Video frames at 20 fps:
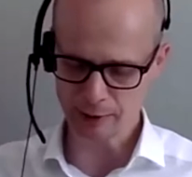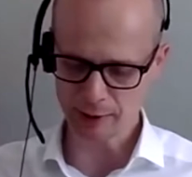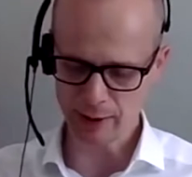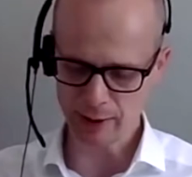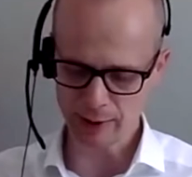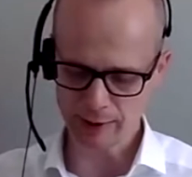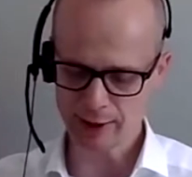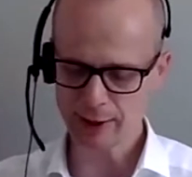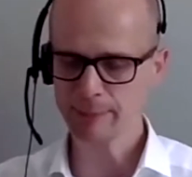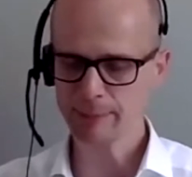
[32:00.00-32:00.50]

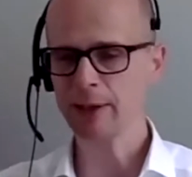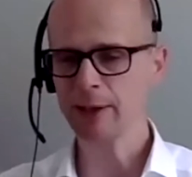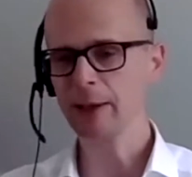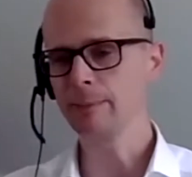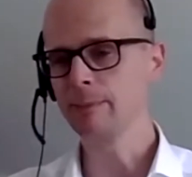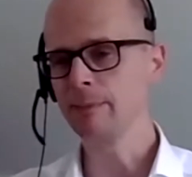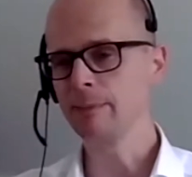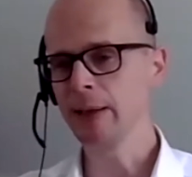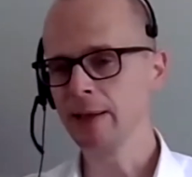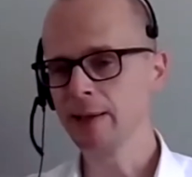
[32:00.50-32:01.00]
that typically
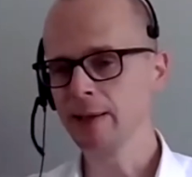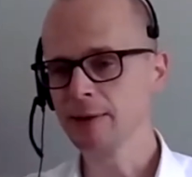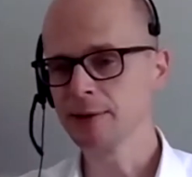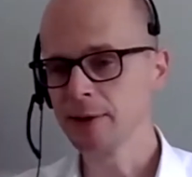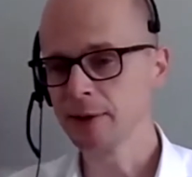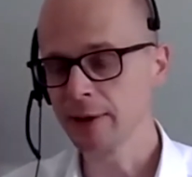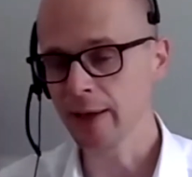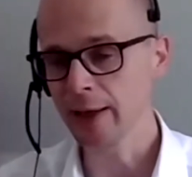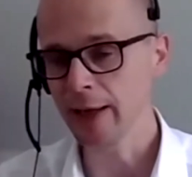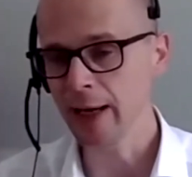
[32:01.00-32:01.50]
means
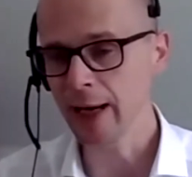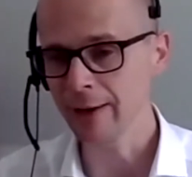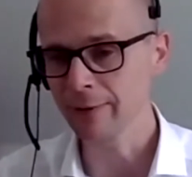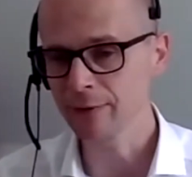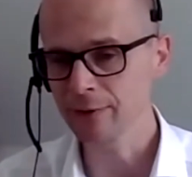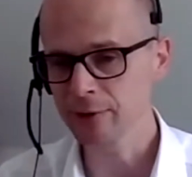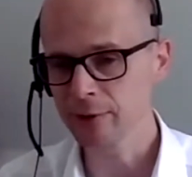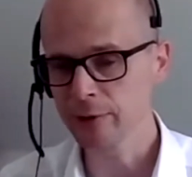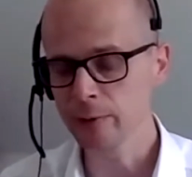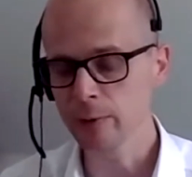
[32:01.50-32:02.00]
that they have
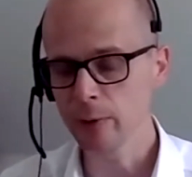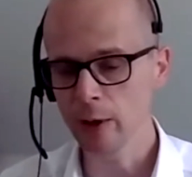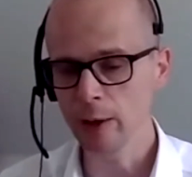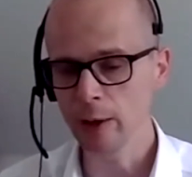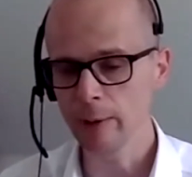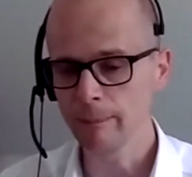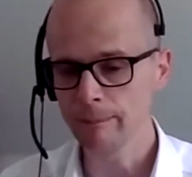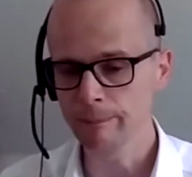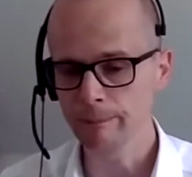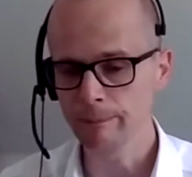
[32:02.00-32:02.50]

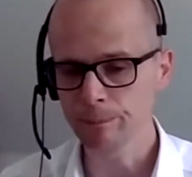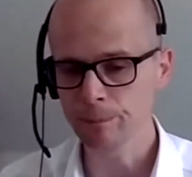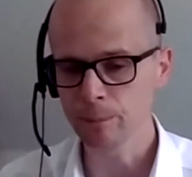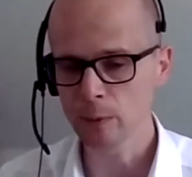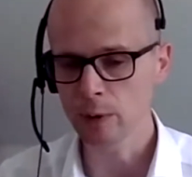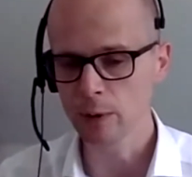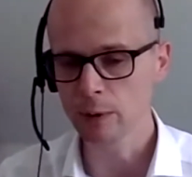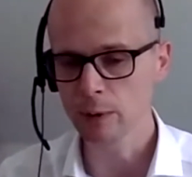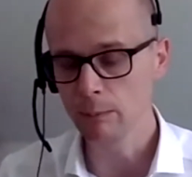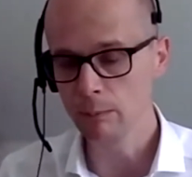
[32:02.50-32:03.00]
to
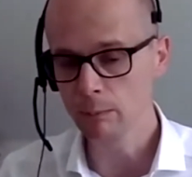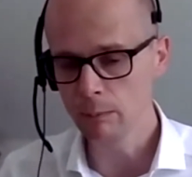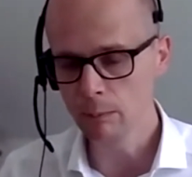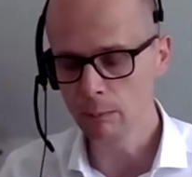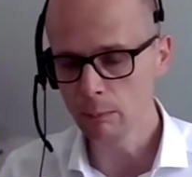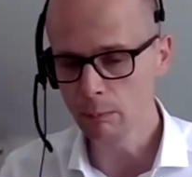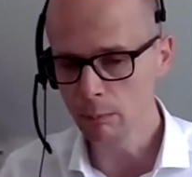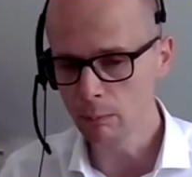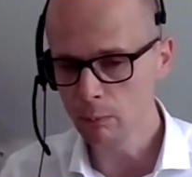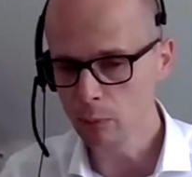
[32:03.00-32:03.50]

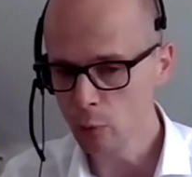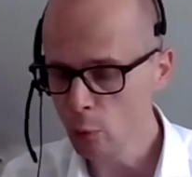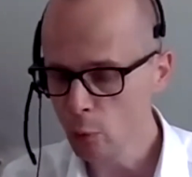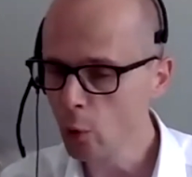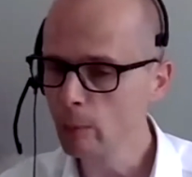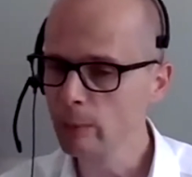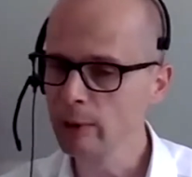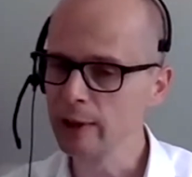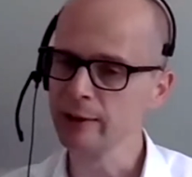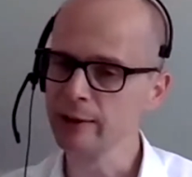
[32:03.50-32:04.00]

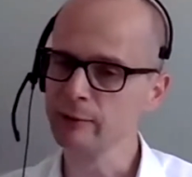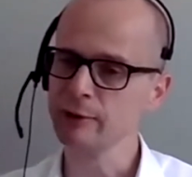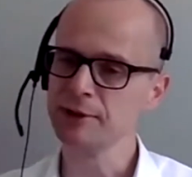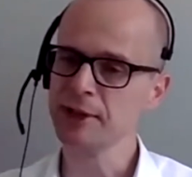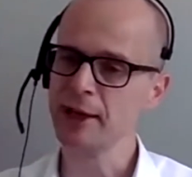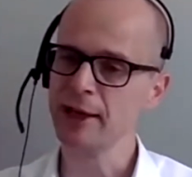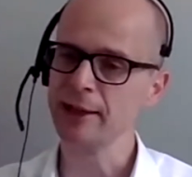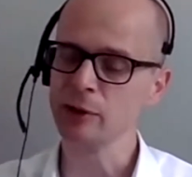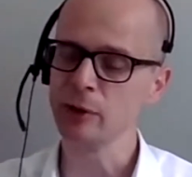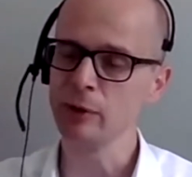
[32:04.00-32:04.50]
normally
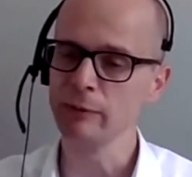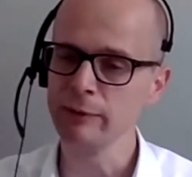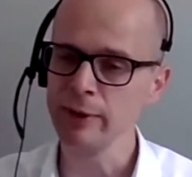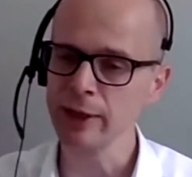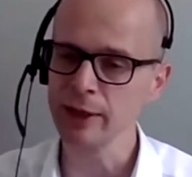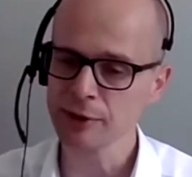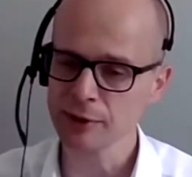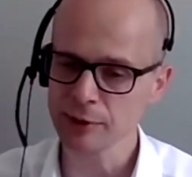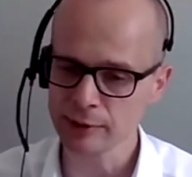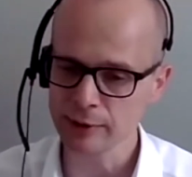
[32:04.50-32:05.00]
retain
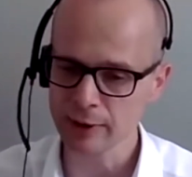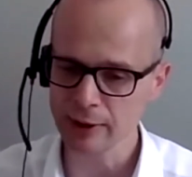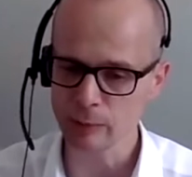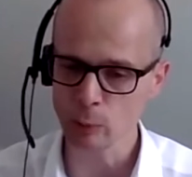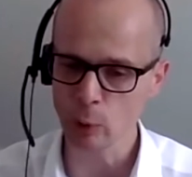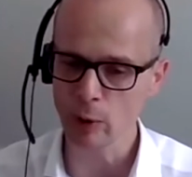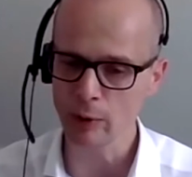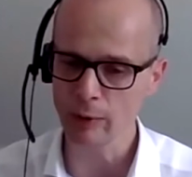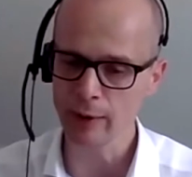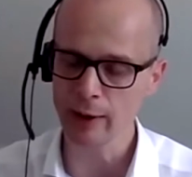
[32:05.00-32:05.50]
conviction in
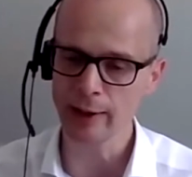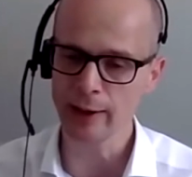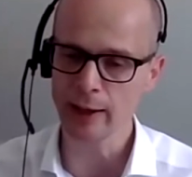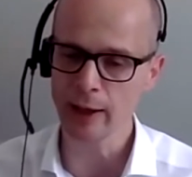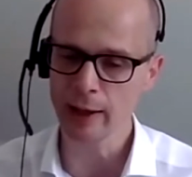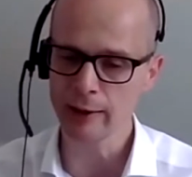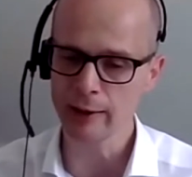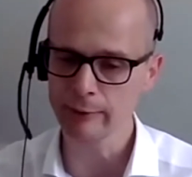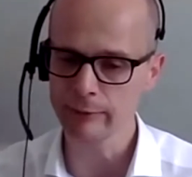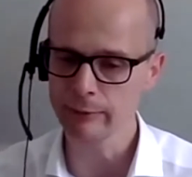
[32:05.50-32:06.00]
what they
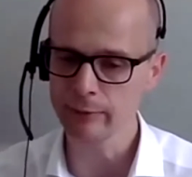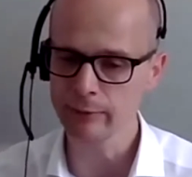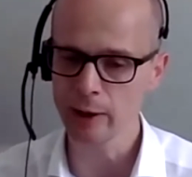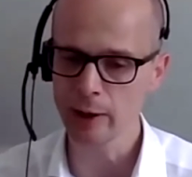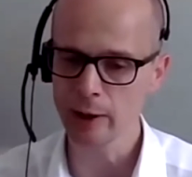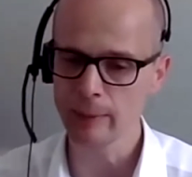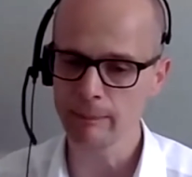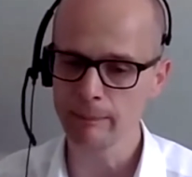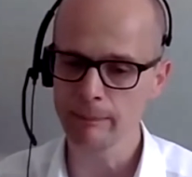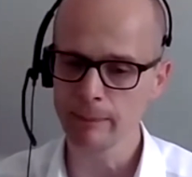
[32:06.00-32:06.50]
have
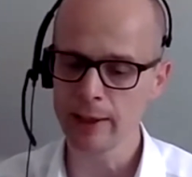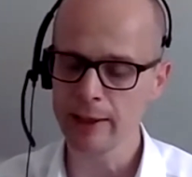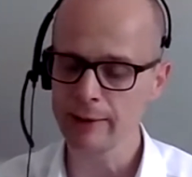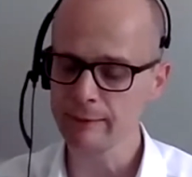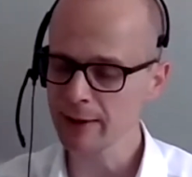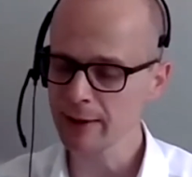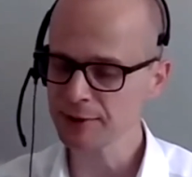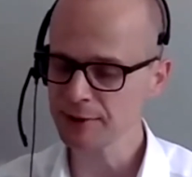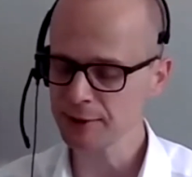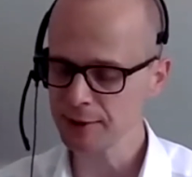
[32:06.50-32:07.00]

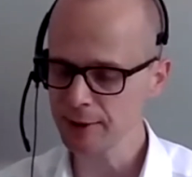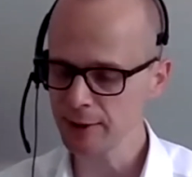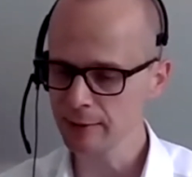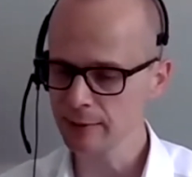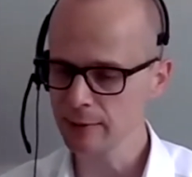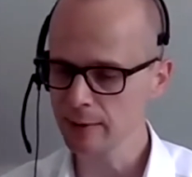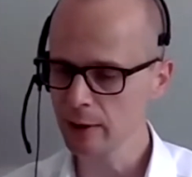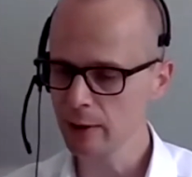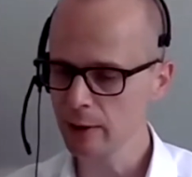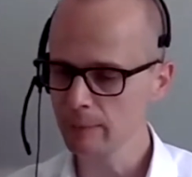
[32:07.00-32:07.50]
invested in,
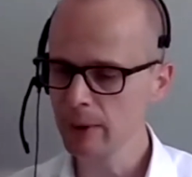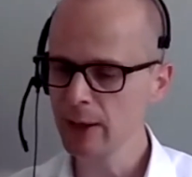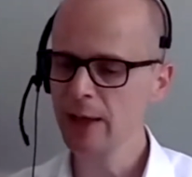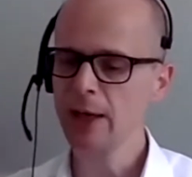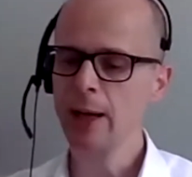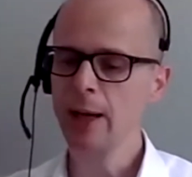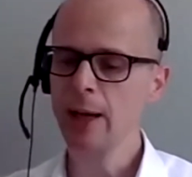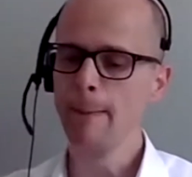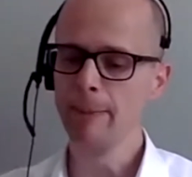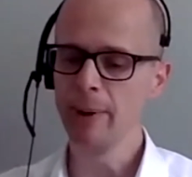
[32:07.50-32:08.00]

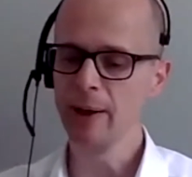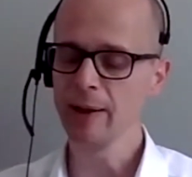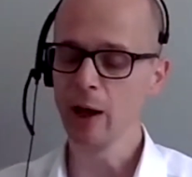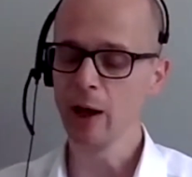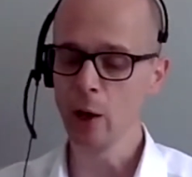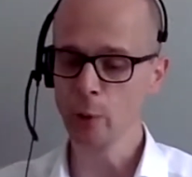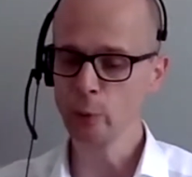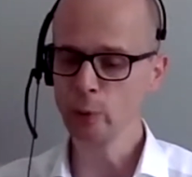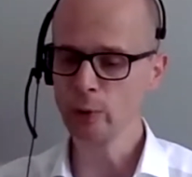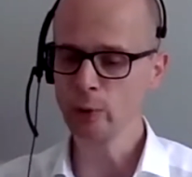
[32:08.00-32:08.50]
but
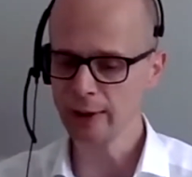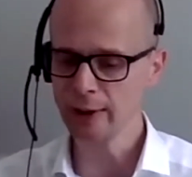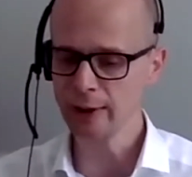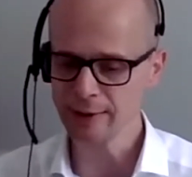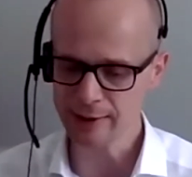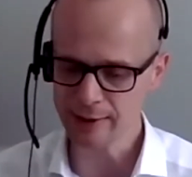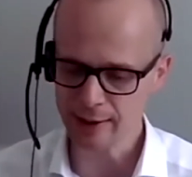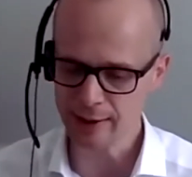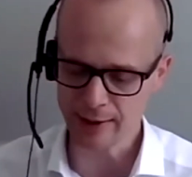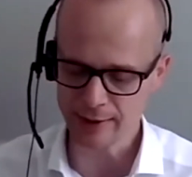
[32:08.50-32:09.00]
only
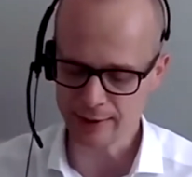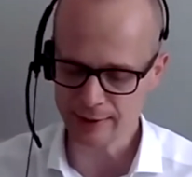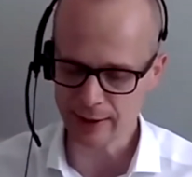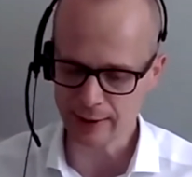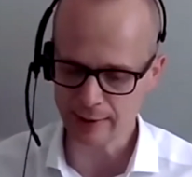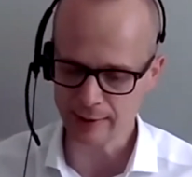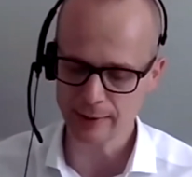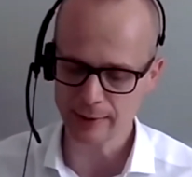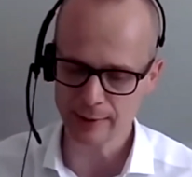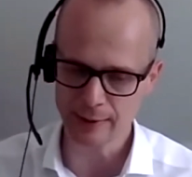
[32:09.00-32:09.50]
to the
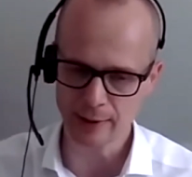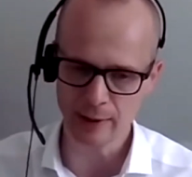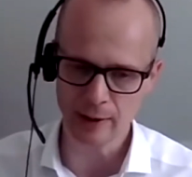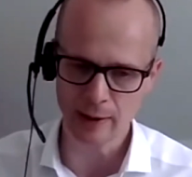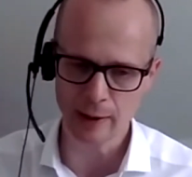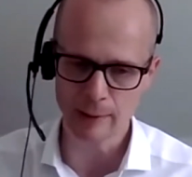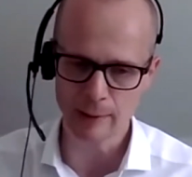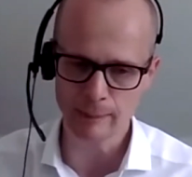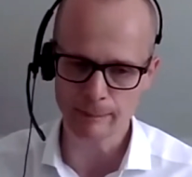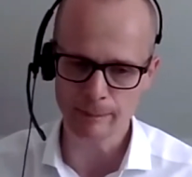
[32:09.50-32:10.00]
extent that
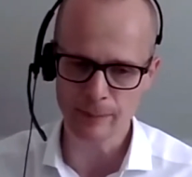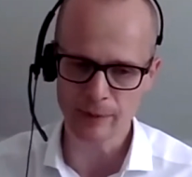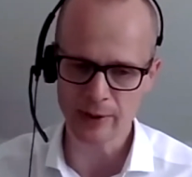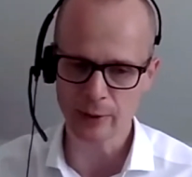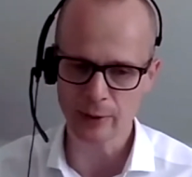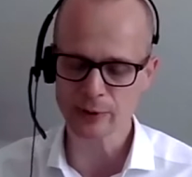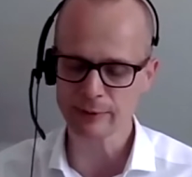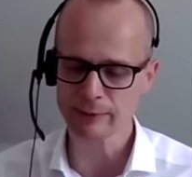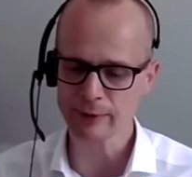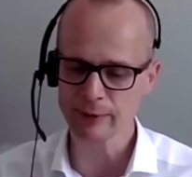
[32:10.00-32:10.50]

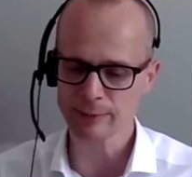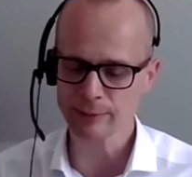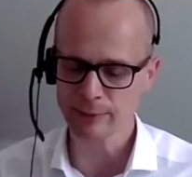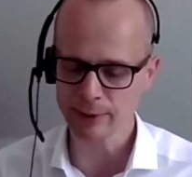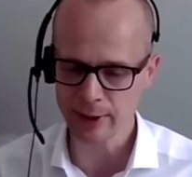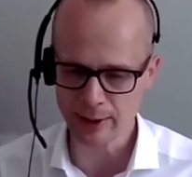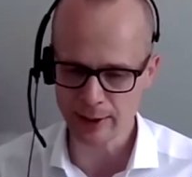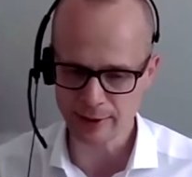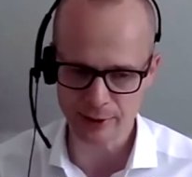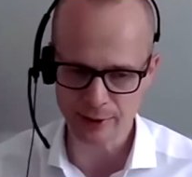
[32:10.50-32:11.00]
those investment
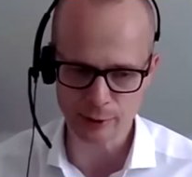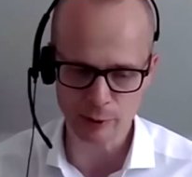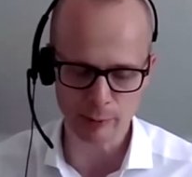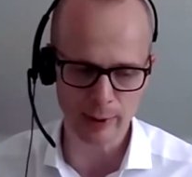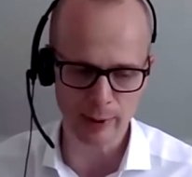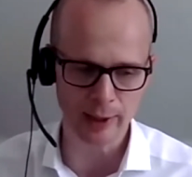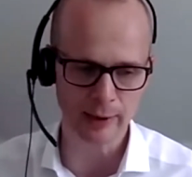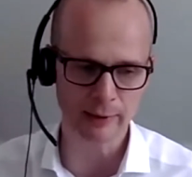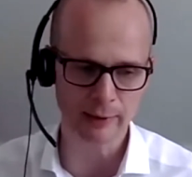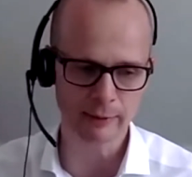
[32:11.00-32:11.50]
cases
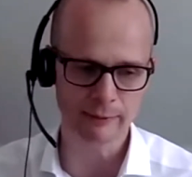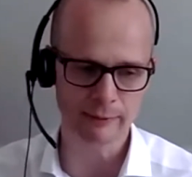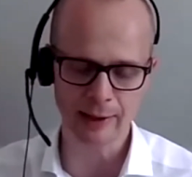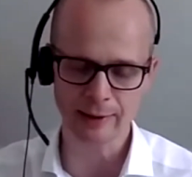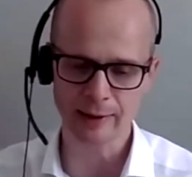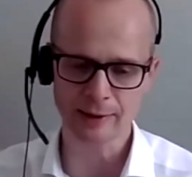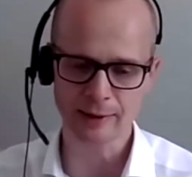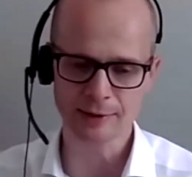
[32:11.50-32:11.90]
remain valid.